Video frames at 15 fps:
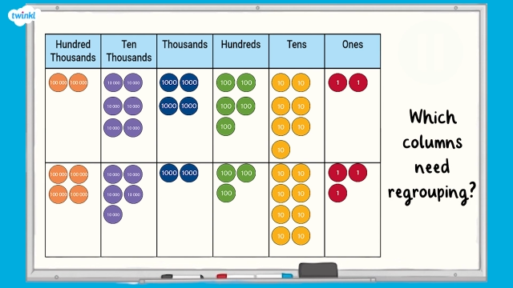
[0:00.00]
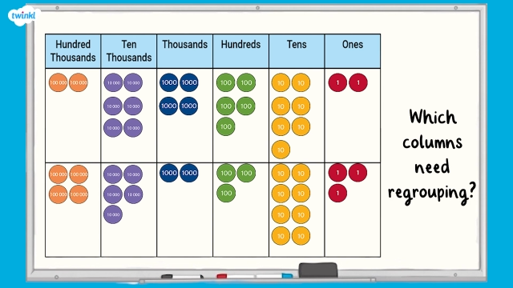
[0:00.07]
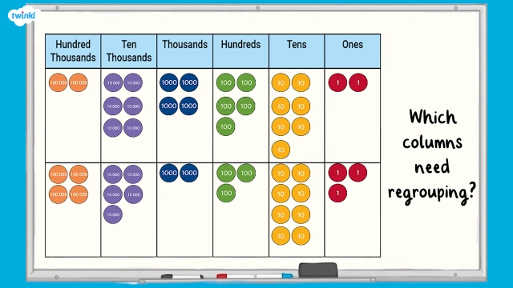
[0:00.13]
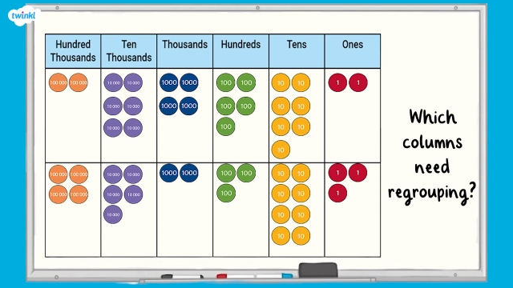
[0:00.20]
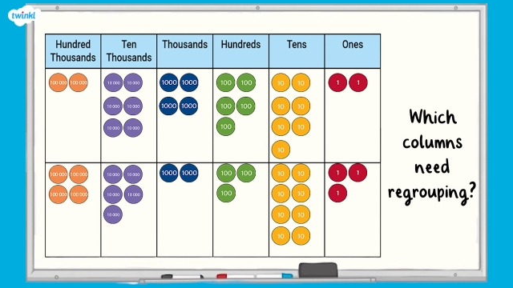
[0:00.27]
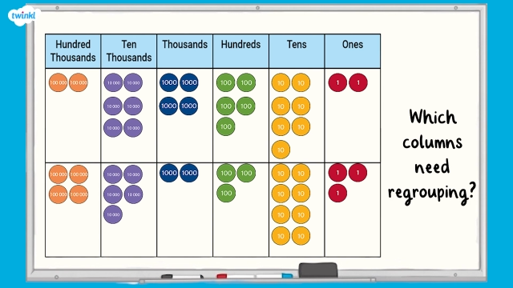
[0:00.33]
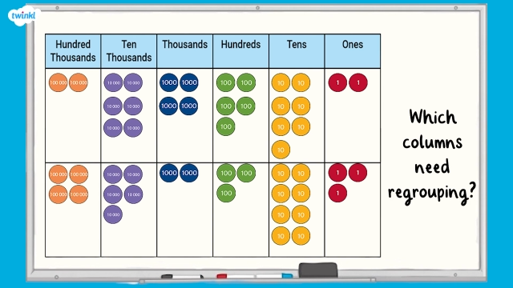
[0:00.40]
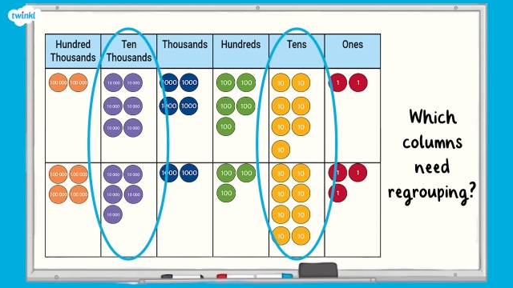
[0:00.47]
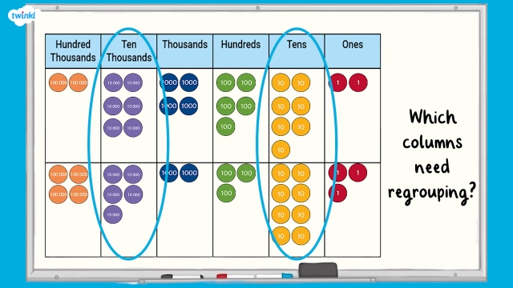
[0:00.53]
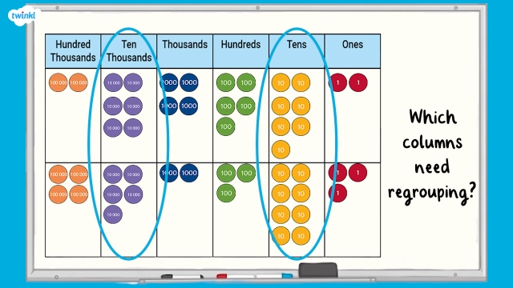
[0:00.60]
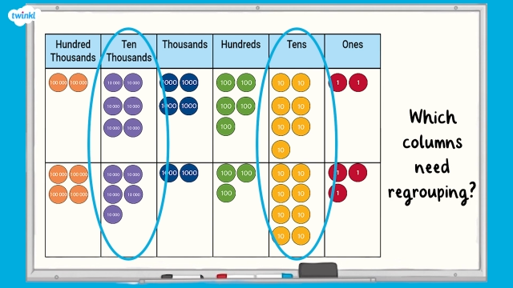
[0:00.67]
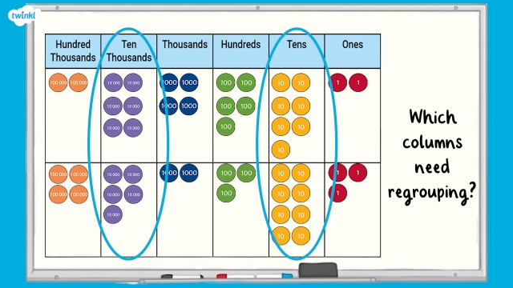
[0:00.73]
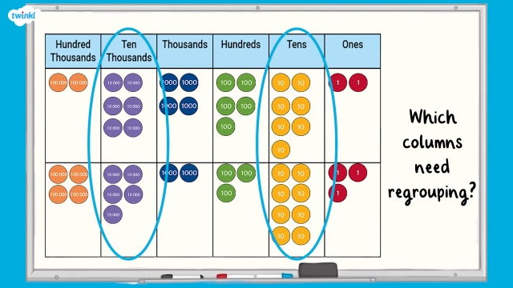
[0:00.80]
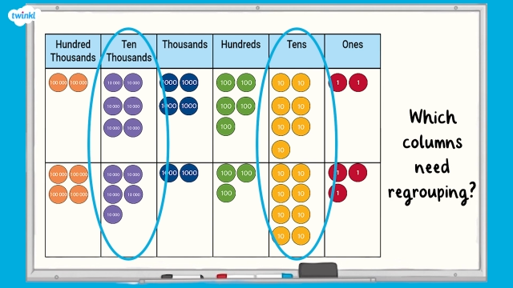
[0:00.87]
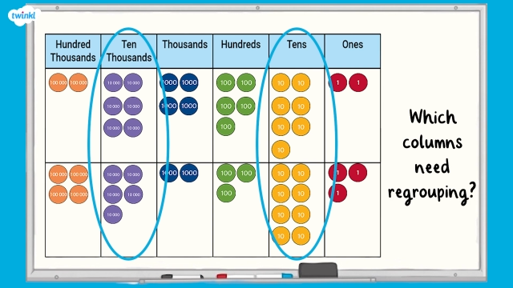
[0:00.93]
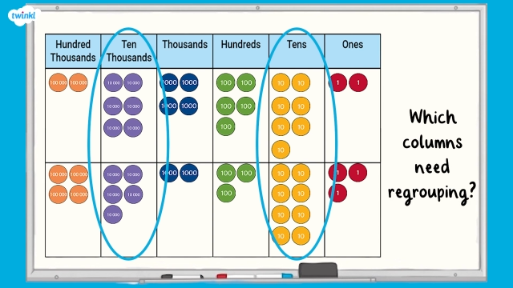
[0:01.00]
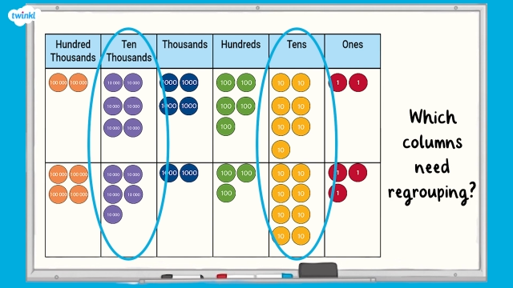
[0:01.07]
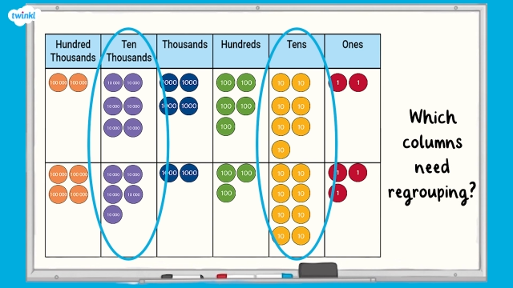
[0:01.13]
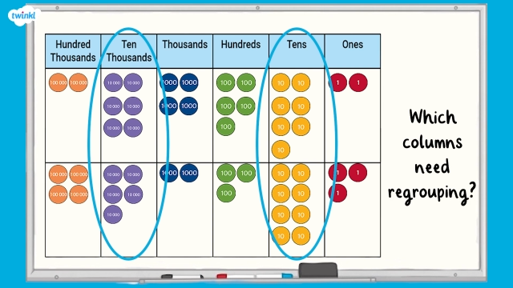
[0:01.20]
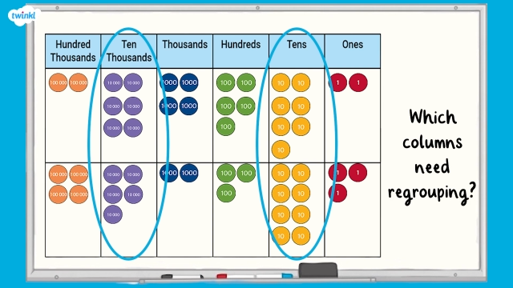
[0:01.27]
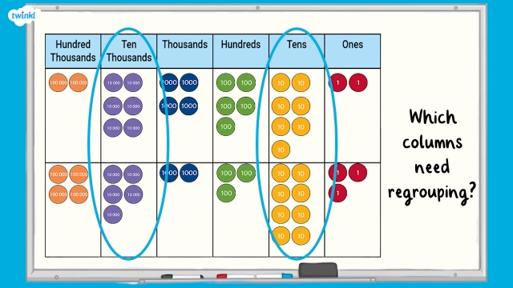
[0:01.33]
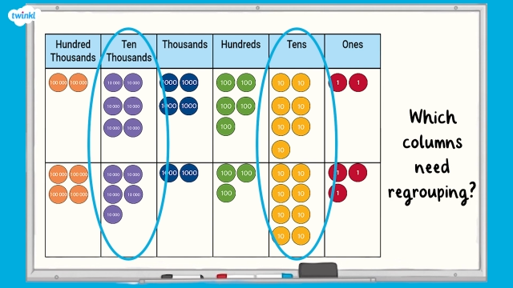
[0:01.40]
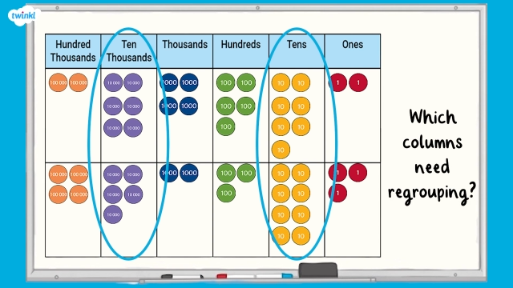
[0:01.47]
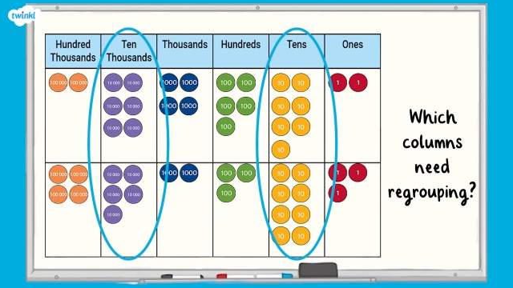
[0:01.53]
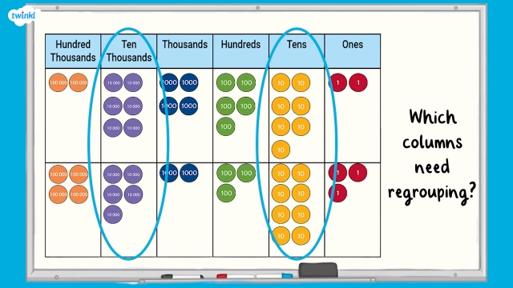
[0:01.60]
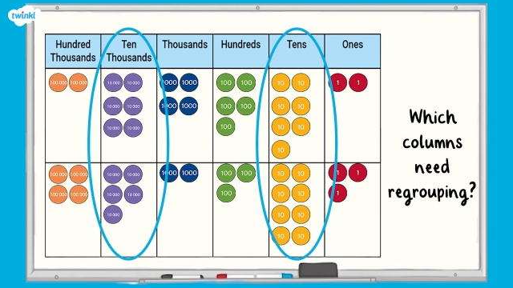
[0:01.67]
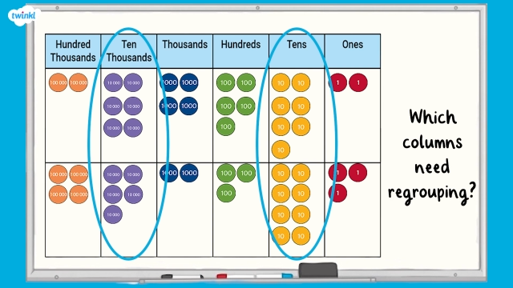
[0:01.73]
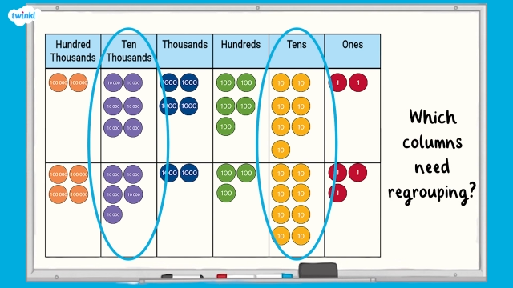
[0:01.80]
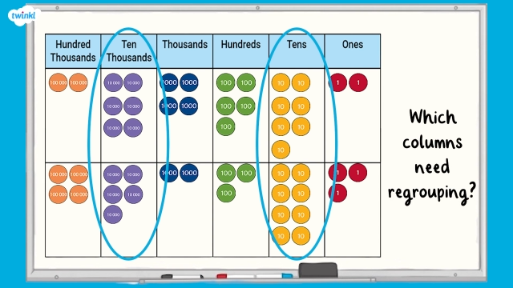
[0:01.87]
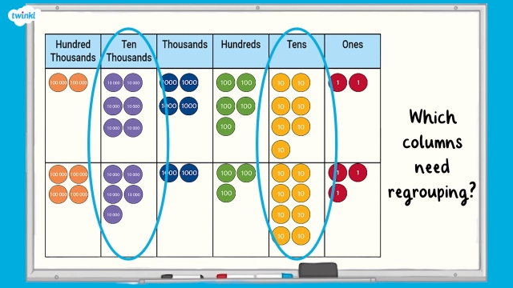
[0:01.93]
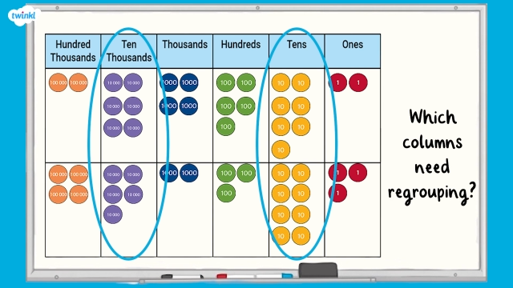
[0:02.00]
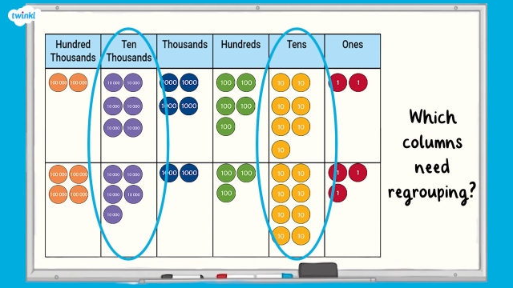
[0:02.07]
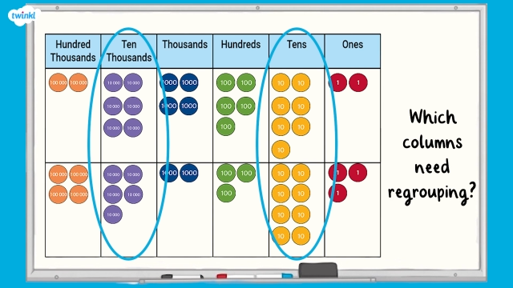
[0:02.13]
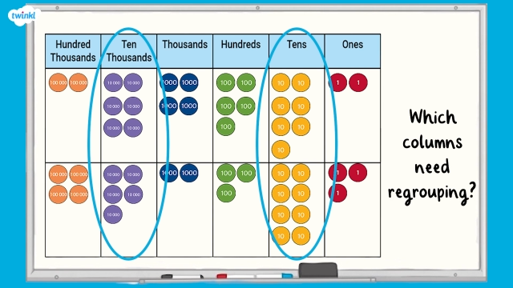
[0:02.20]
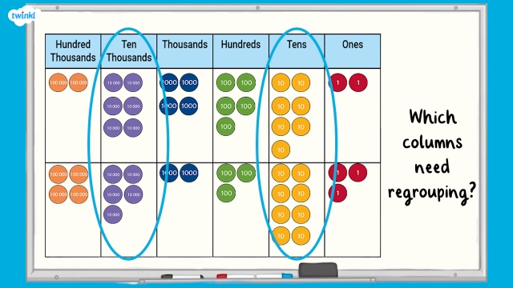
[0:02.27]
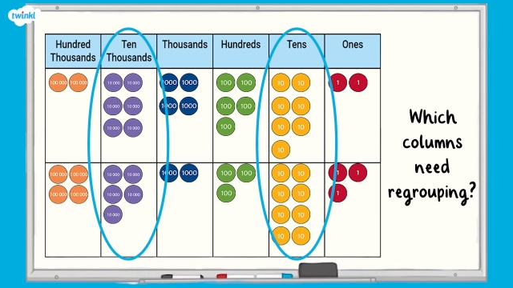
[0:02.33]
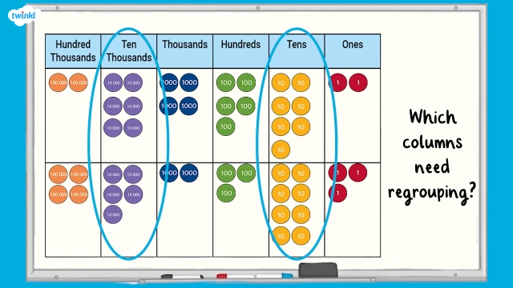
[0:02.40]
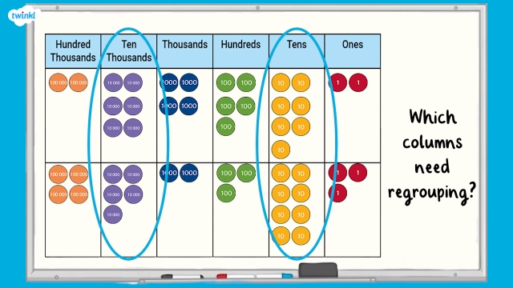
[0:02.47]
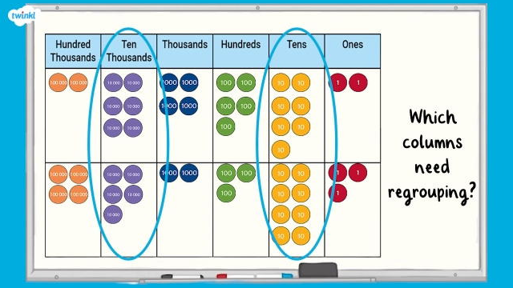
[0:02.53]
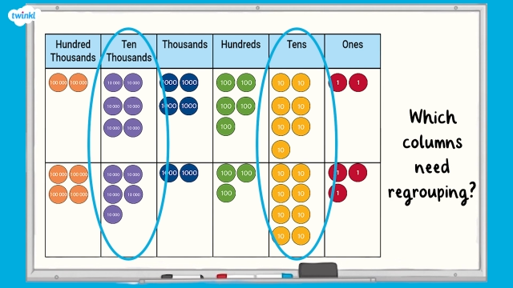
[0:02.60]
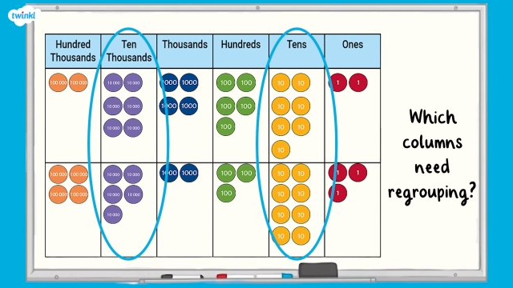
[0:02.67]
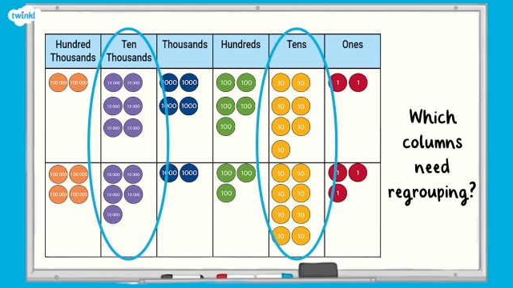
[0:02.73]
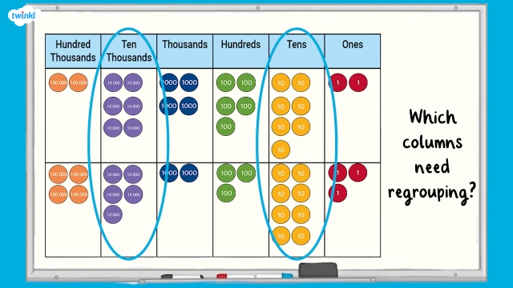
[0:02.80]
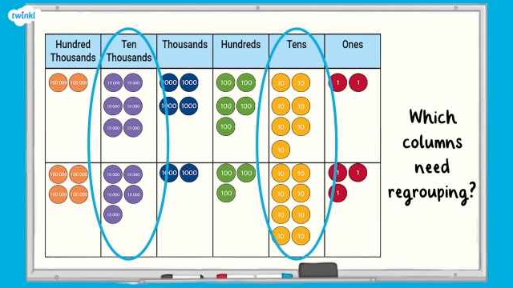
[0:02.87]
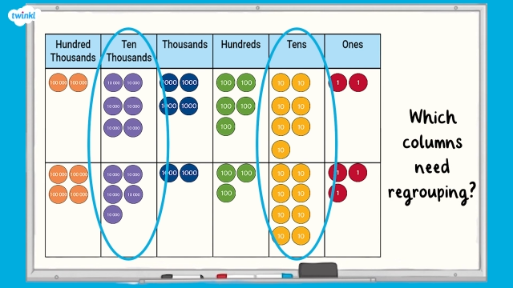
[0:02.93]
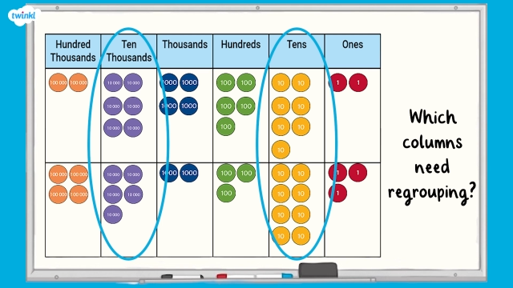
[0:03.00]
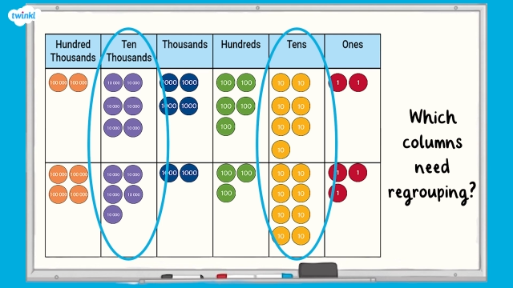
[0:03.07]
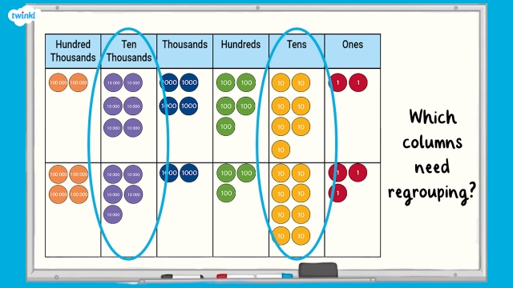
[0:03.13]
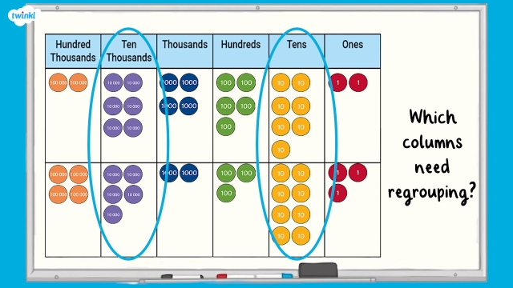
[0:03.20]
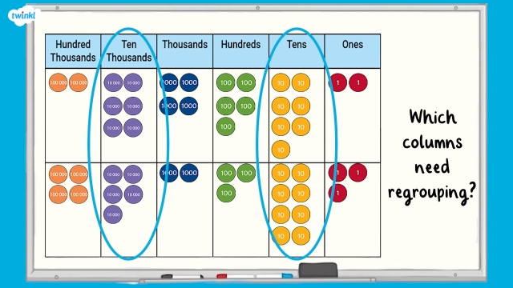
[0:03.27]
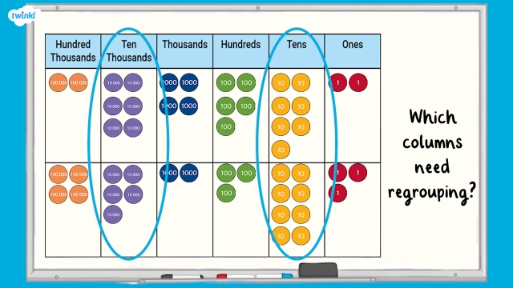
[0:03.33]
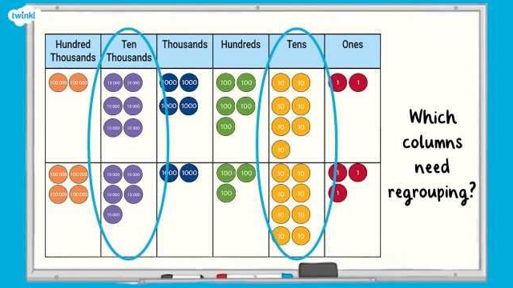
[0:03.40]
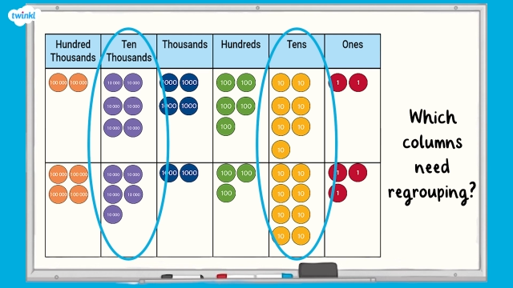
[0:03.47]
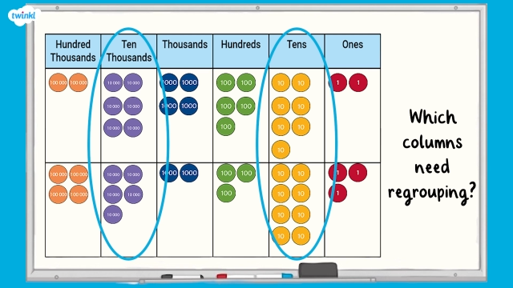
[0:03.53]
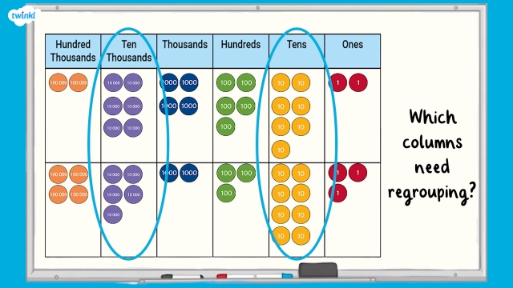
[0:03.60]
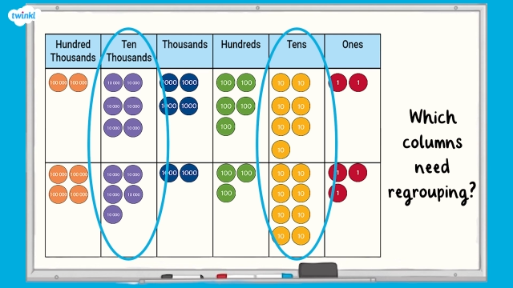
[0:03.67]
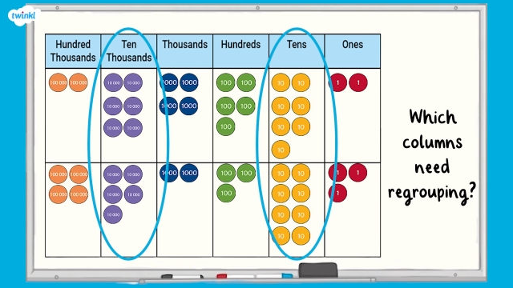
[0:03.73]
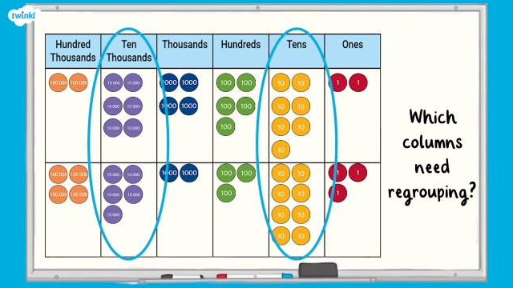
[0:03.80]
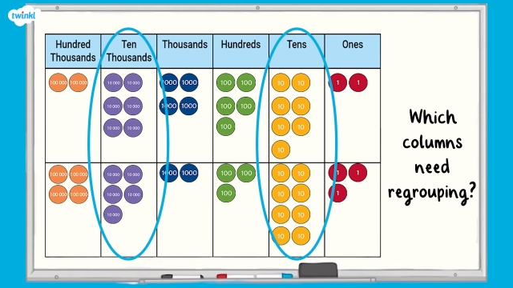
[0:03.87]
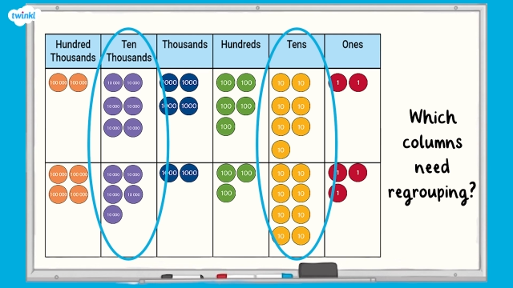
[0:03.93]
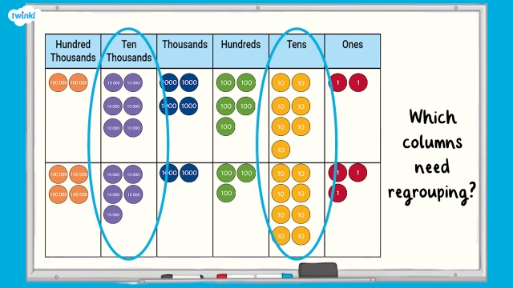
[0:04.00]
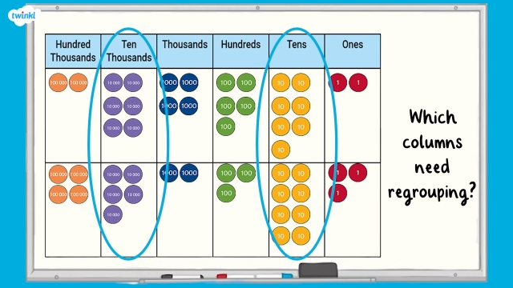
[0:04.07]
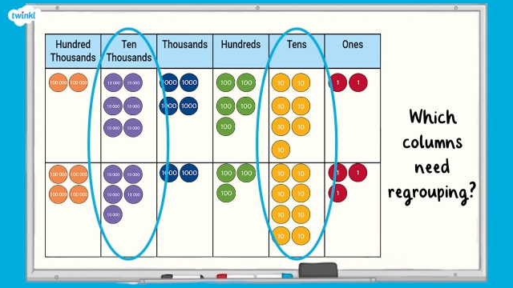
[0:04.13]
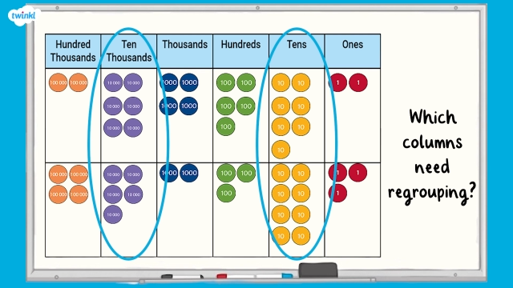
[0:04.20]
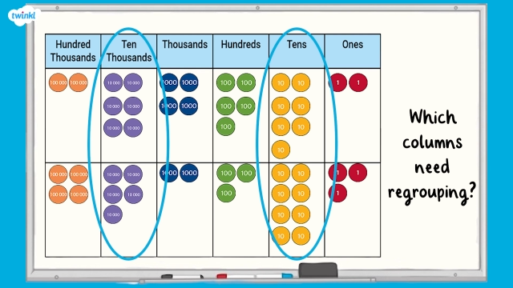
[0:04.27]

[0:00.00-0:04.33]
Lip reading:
No face is visible, so there are no lips to read.